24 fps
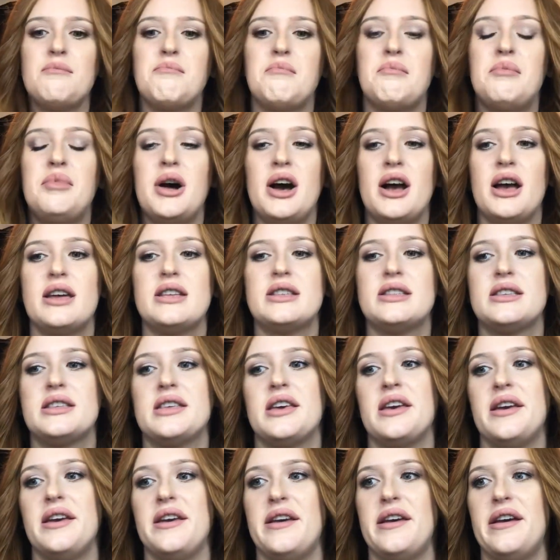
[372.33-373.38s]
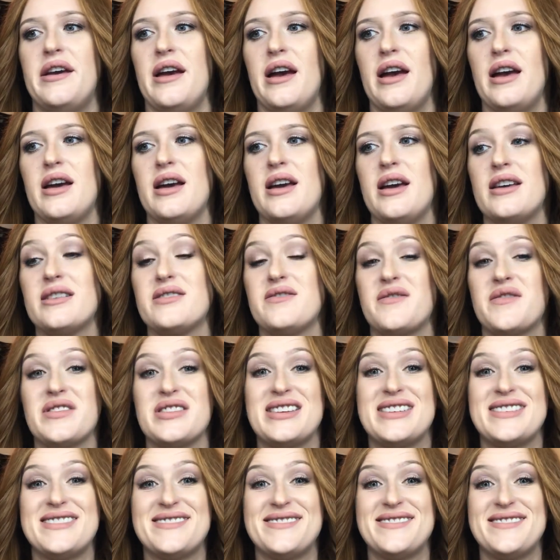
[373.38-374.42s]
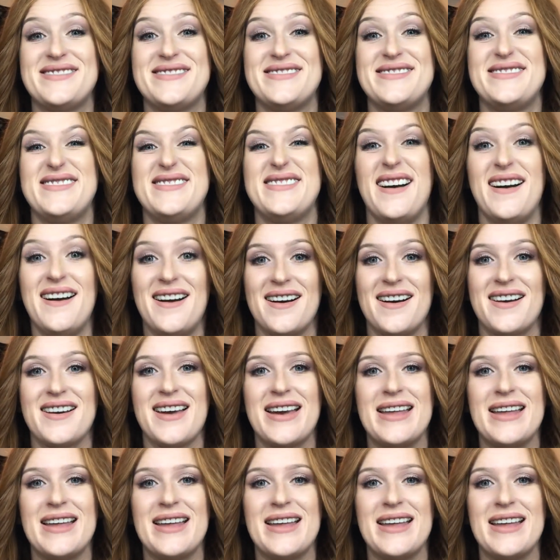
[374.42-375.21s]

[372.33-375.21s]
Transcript: But it's really stunk,